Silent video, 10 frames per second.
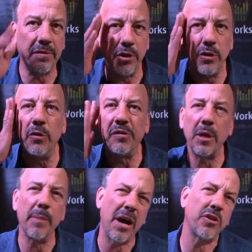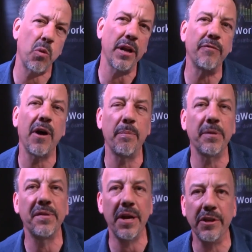So you're losing about 25%
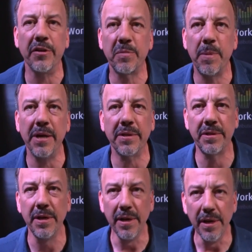of your space.